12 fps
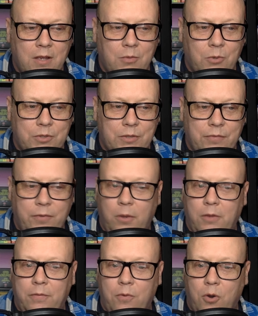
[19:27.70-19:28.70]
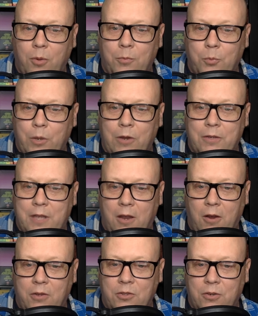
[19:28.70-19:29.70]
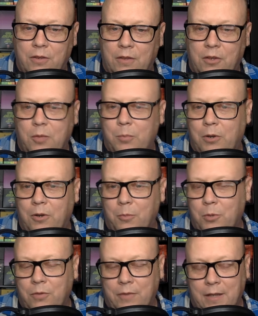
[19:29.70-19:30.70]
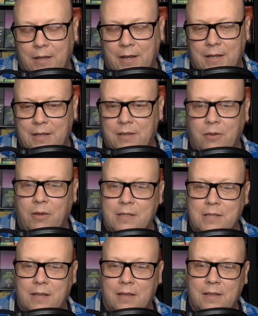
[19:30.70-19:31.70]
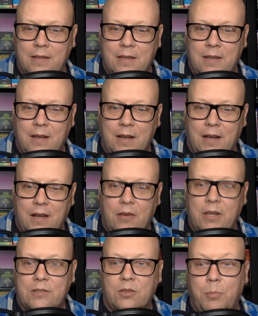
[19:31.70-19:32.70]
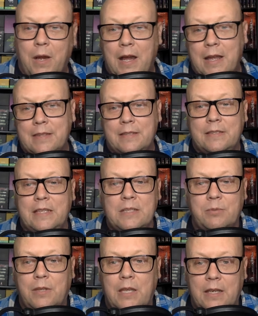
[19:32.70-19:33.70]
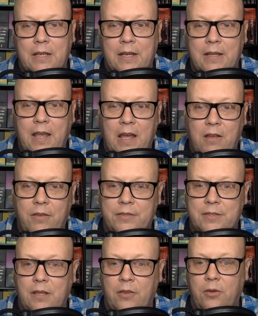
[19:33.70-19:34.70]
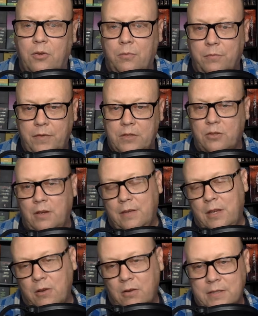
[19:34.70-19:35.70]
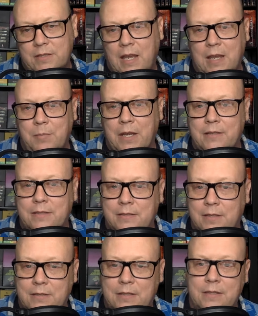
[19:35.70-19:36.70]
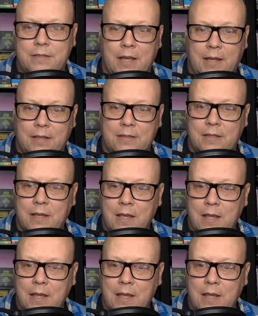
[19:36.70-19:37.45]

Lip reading: was a fully formed weird character in the Good Burger movie, and I had no idea. Okay, so Behind the Scenes with Kenan and Kel is another feature out here. It's 8 minutes and 16 seconds.